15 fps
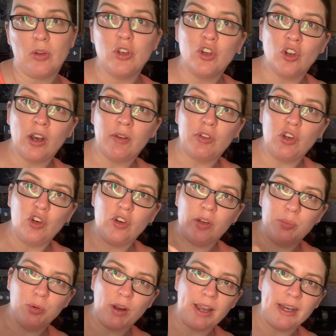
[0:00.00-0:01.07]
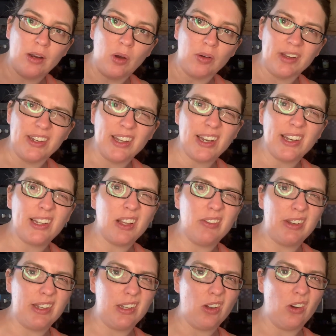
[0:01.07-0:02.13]
You don't have to use Drano because that stuff is
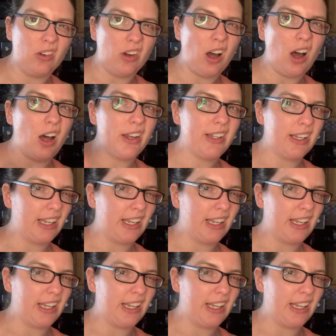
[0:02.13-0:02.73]
so caustic.